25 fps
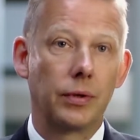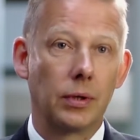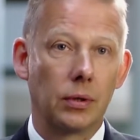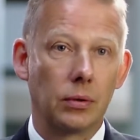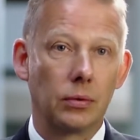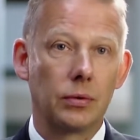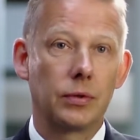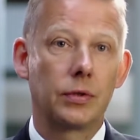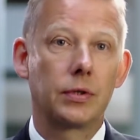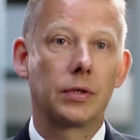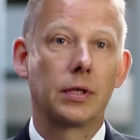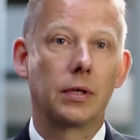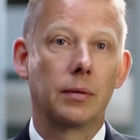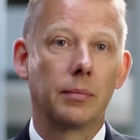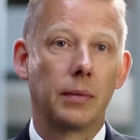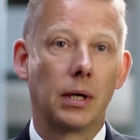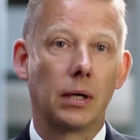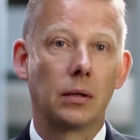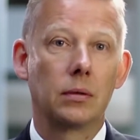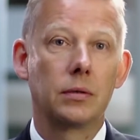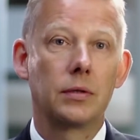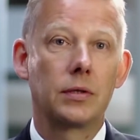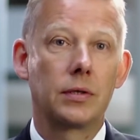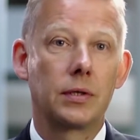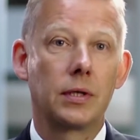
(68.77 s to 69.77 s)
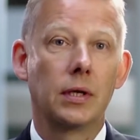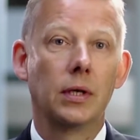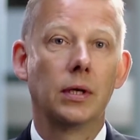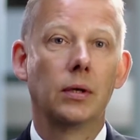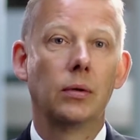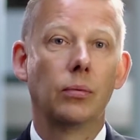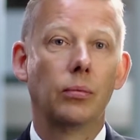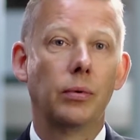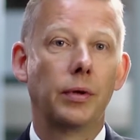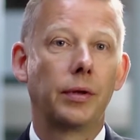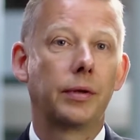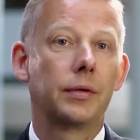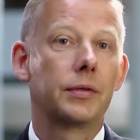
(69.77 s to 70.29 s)
those amounts
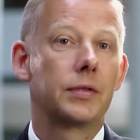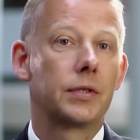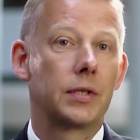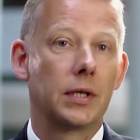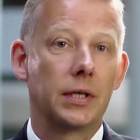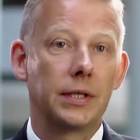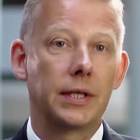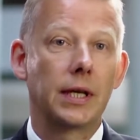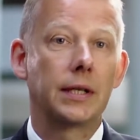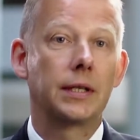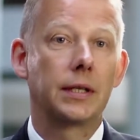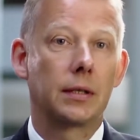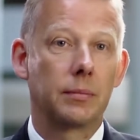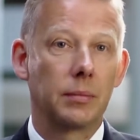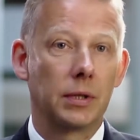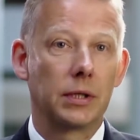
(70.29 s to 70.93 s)
with synthetic